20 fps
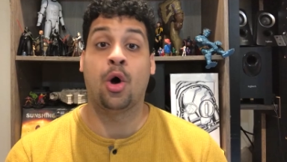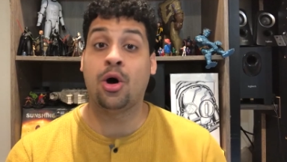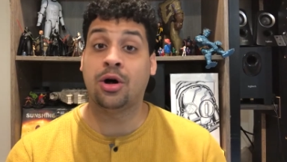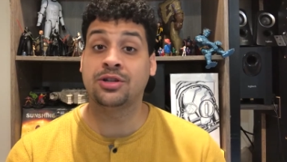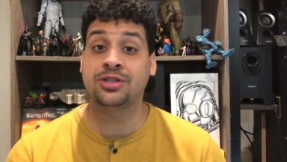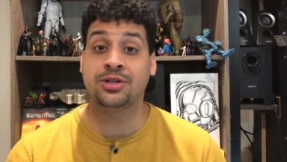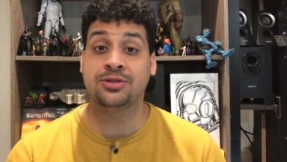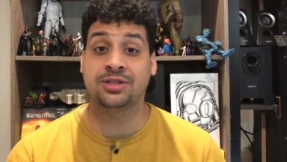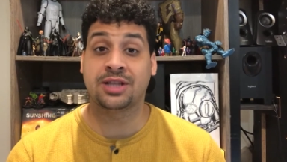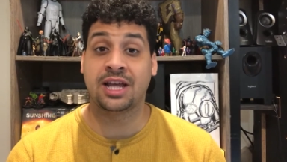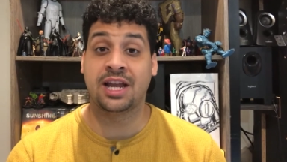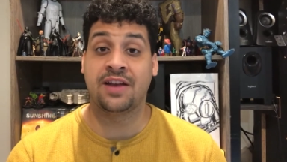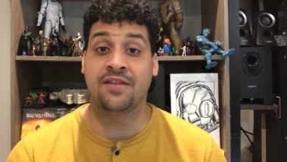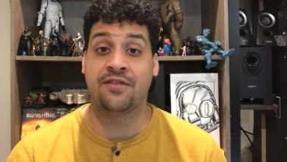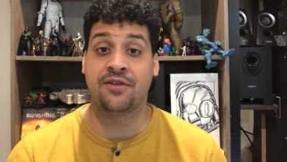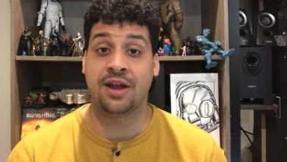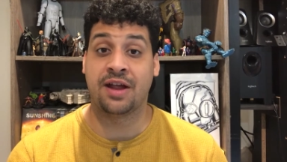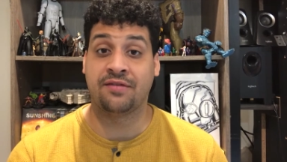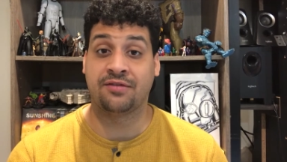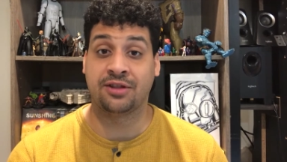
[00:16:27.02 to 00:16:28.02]
also
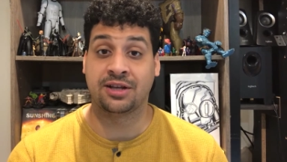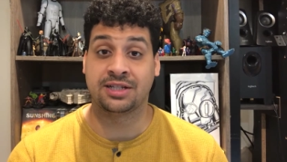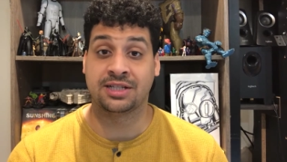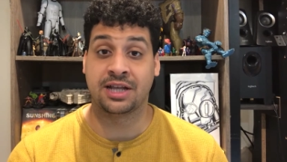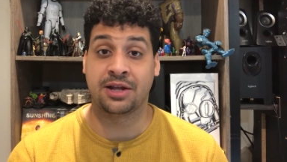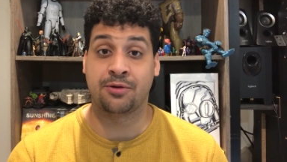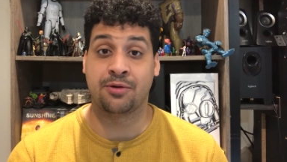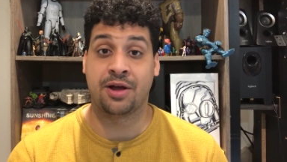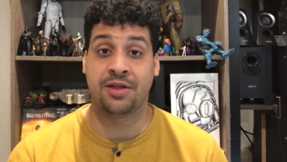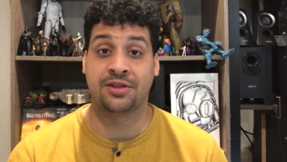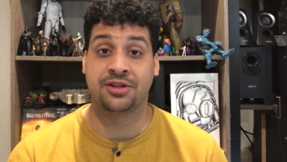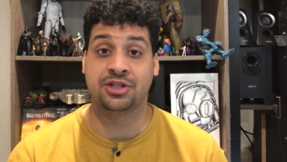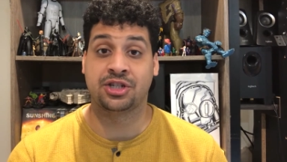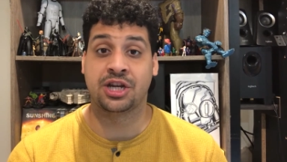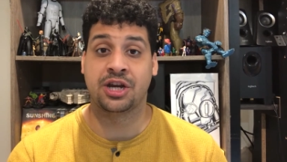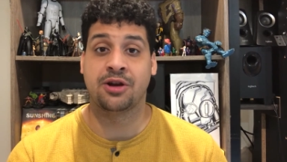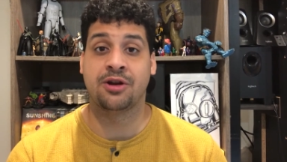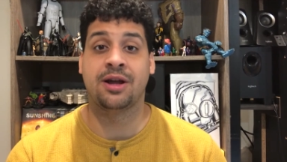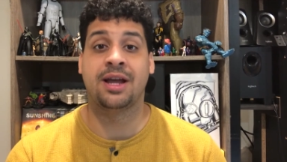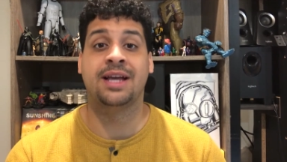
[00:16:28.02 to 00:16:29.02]
slated for Netflix later on
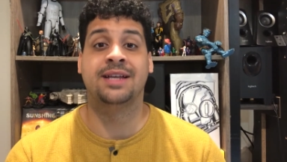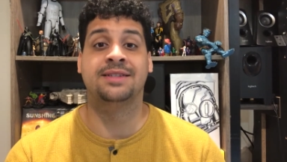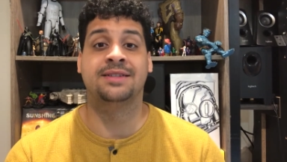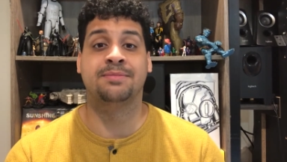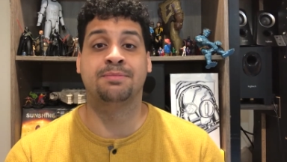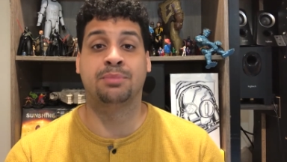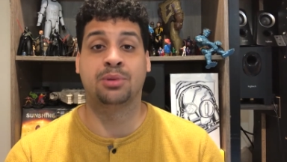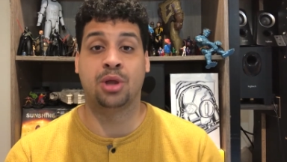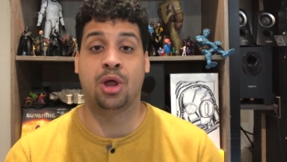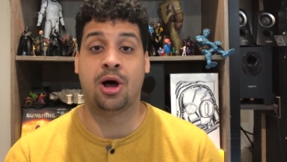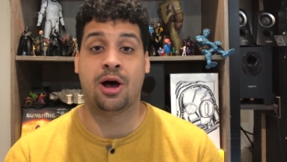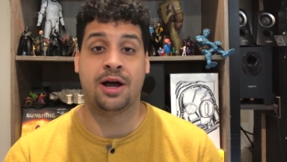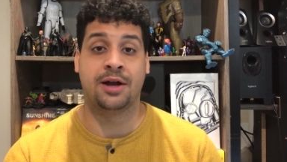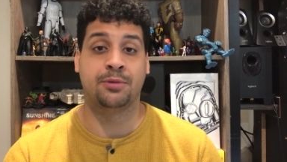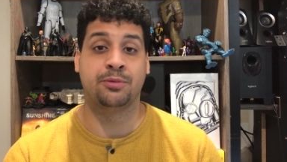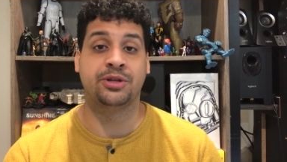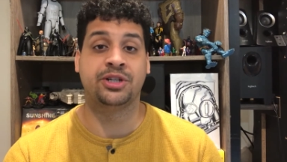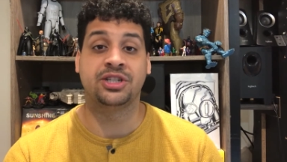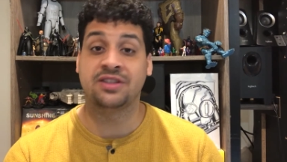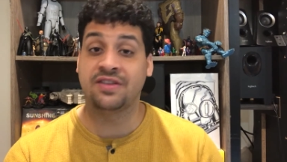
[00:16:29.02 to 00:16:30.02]
this year is
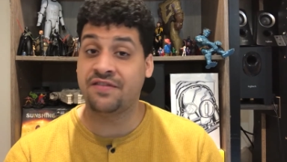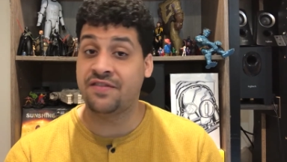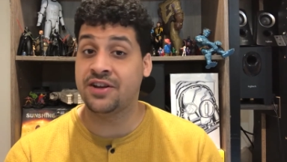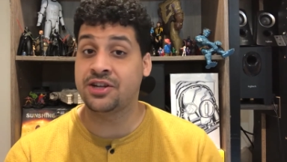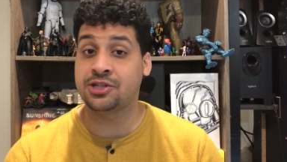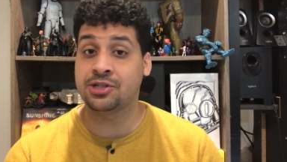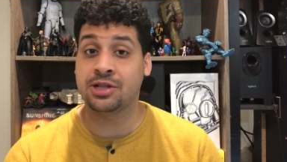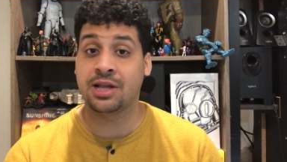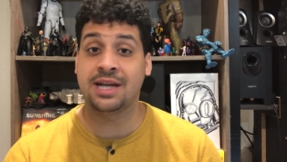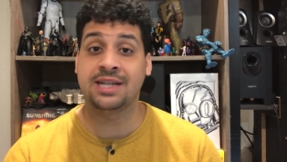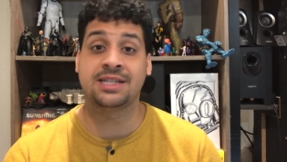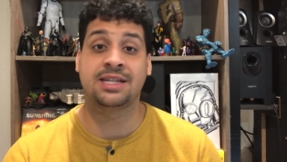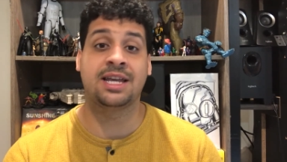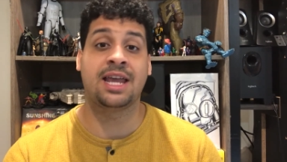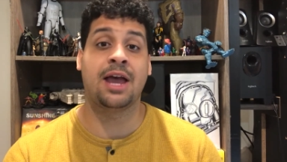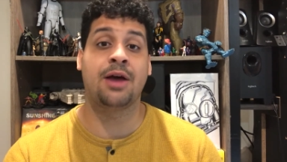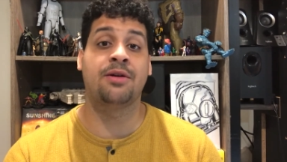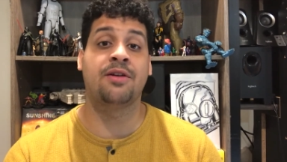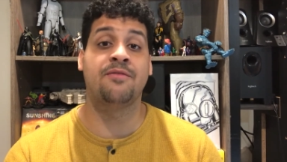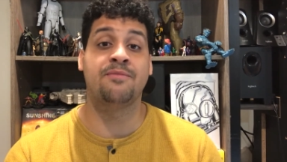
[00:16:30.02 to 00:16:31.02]
Blonde, which is a
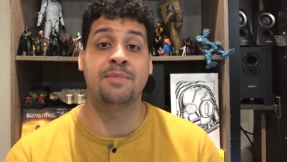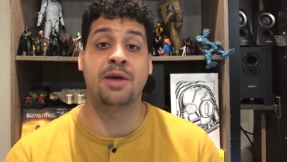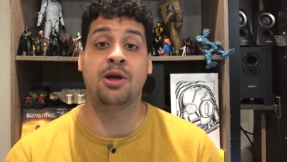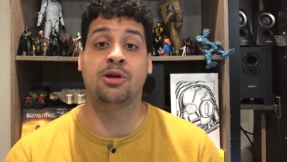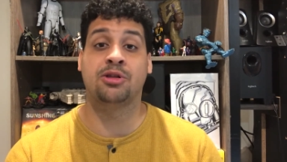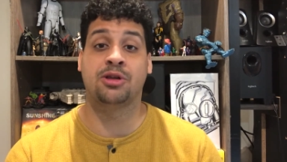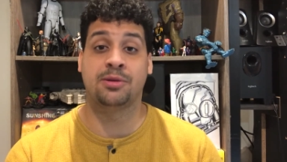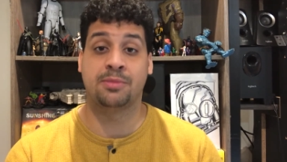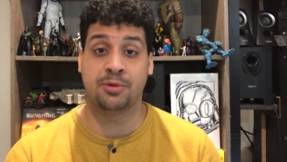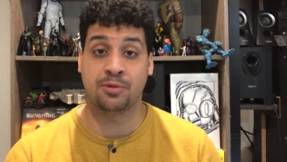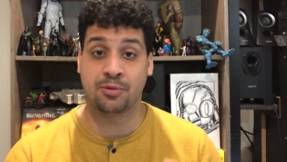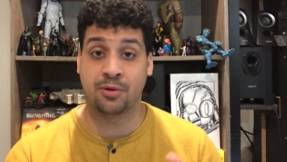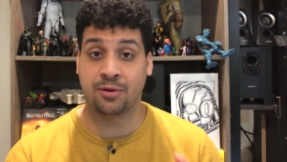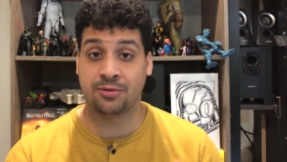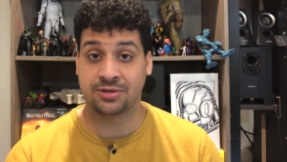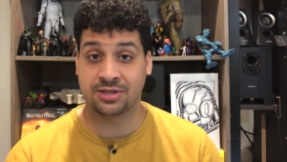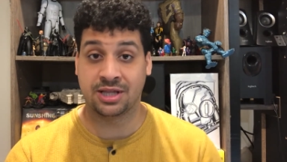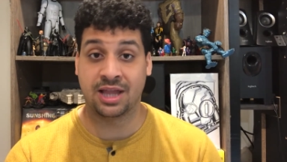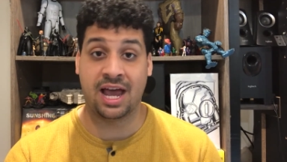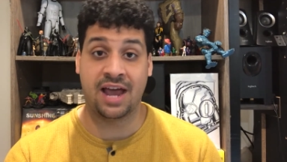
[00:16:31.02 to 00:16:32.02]
fictionalized account of Marilyn
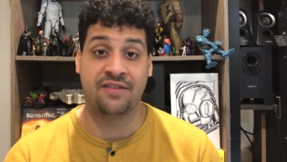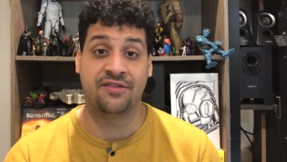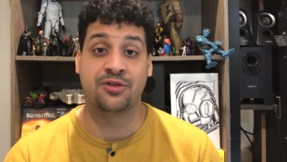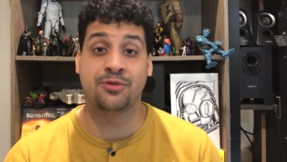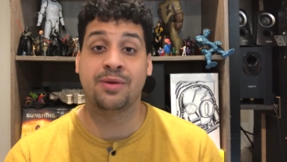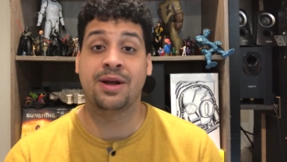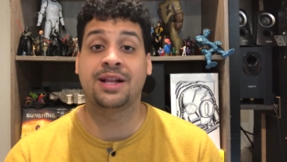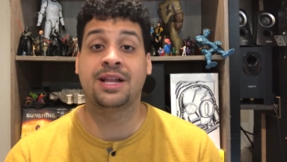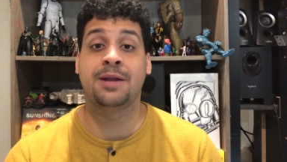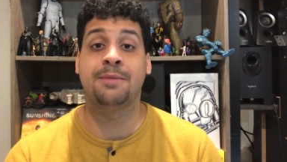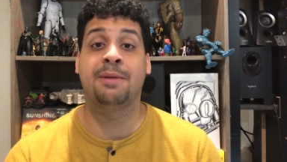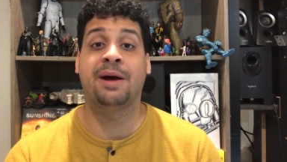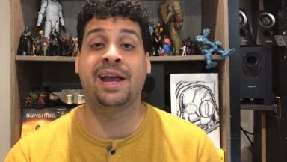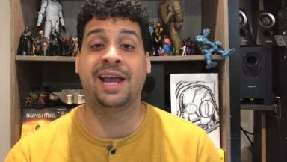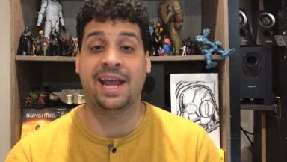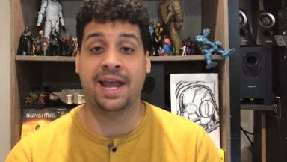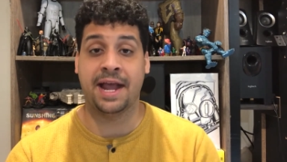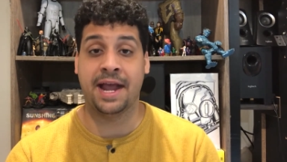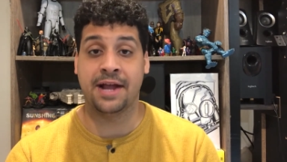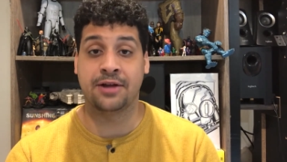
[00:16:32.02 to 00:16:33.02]
Monroe's life, directed
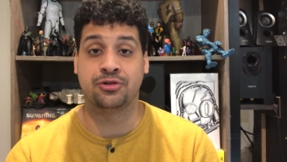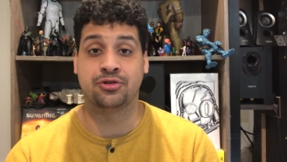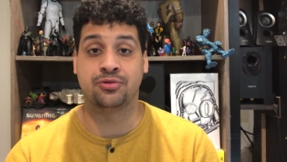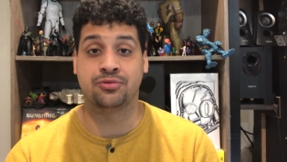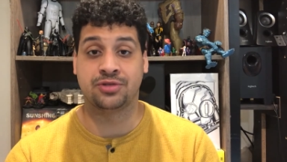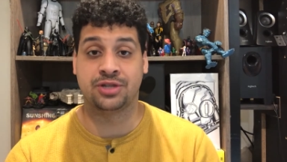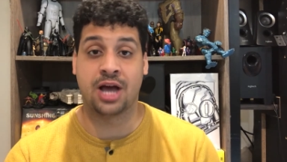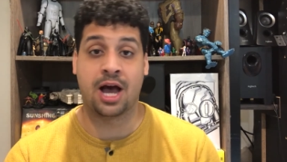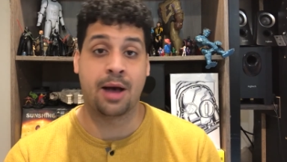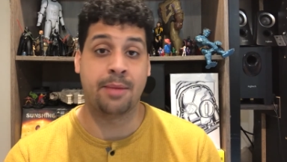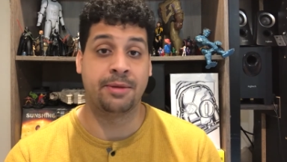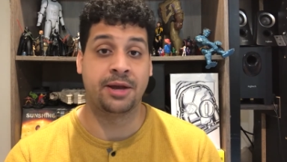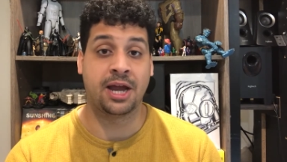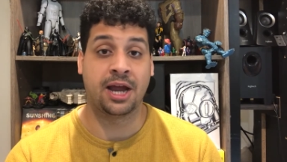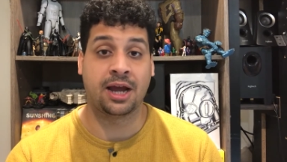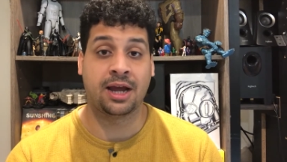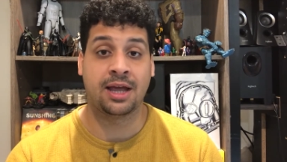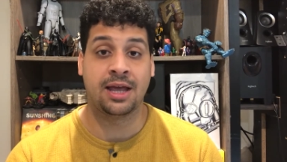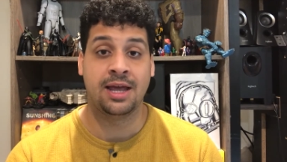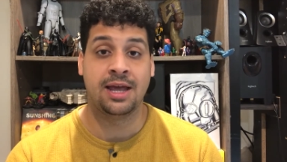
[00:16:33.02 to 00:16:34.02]
by Andrew
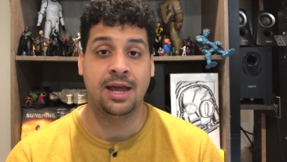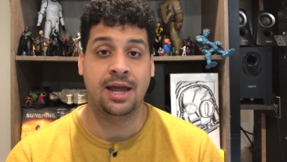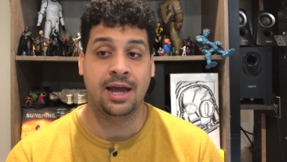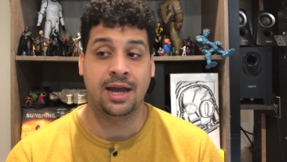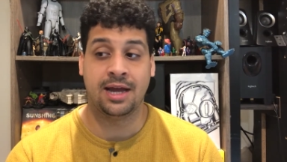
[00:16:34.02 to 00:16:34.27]
Dominik.